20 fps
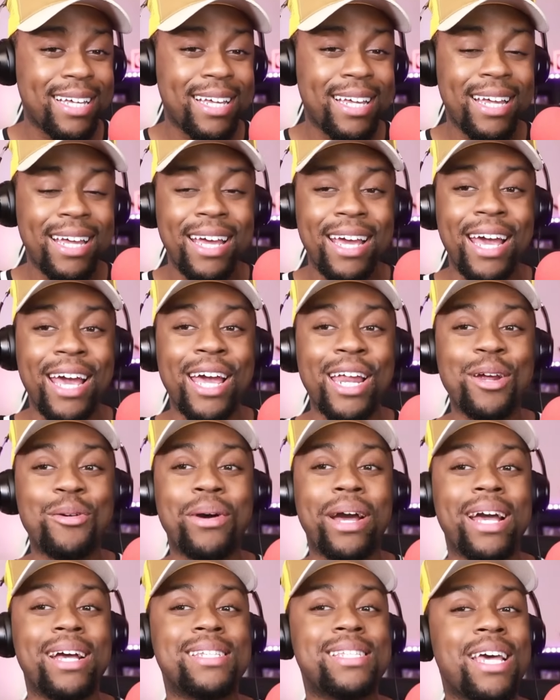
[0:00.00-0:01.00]

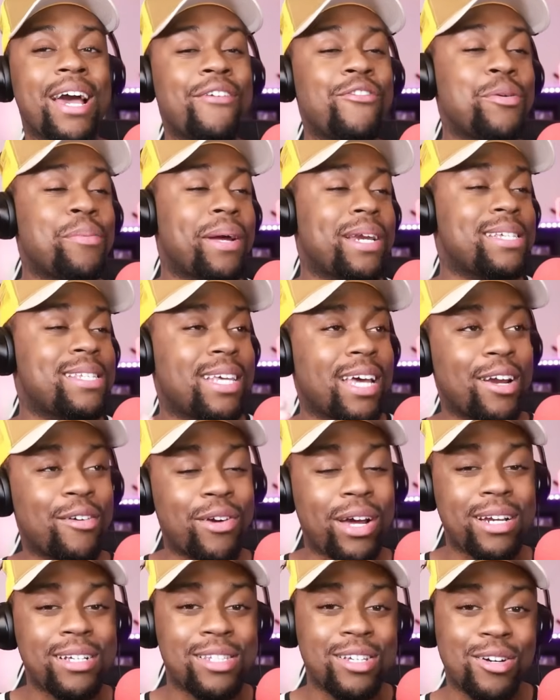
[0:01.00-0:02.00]
Anyways, everybody's getting
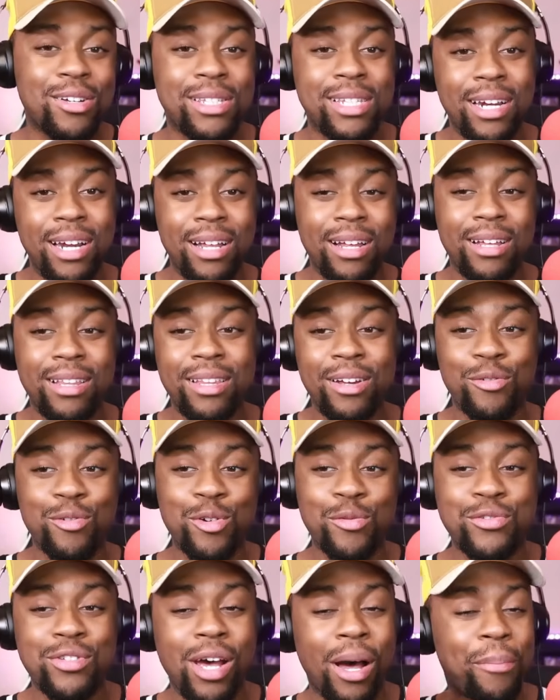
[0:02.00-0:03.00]
ready to go to the
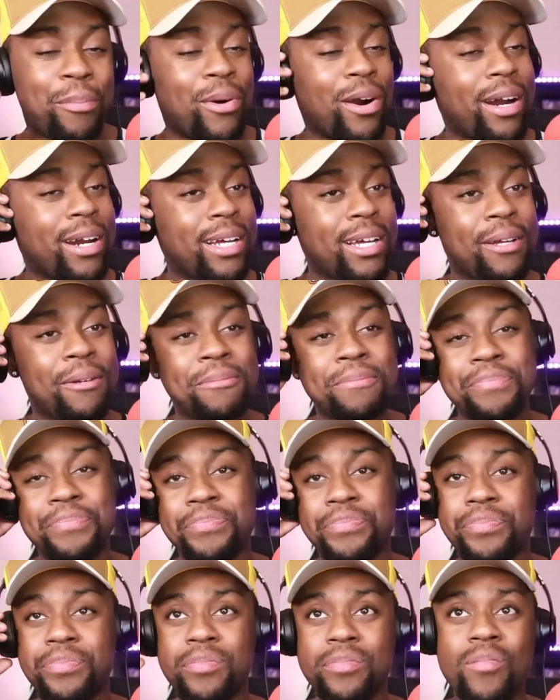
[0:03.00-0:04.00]
rooftop party.
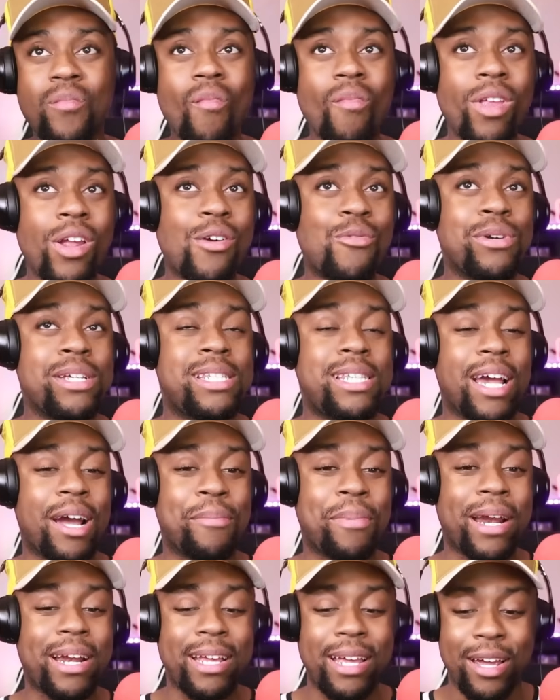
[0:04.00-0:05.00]
We see
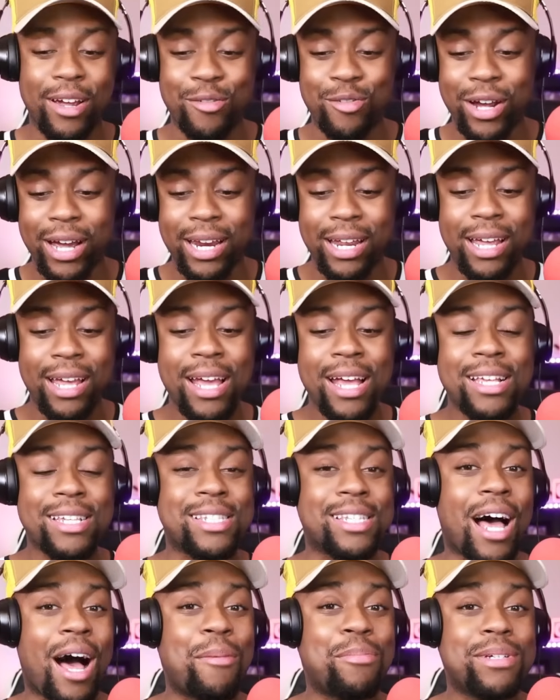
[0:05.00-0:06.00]
everybody getting ready.
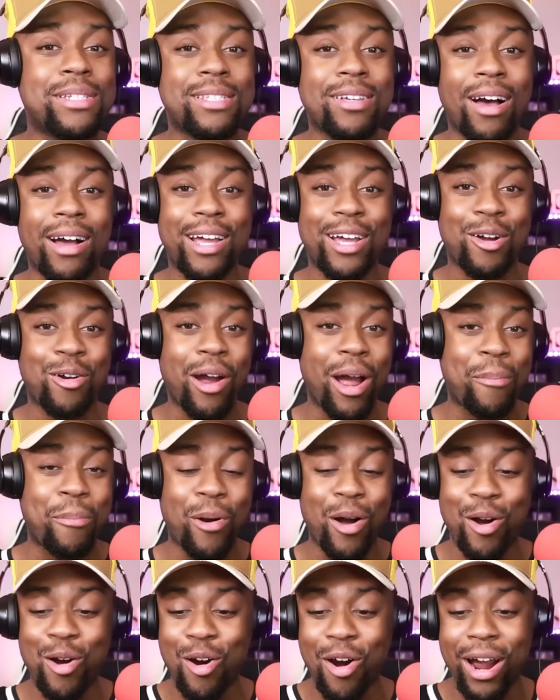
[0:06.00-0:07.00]
Sam was talking crap on
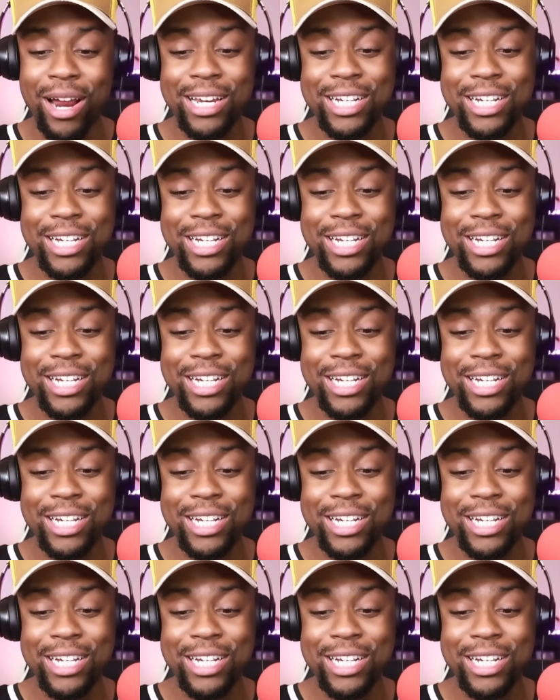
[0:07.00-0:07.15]
Carly.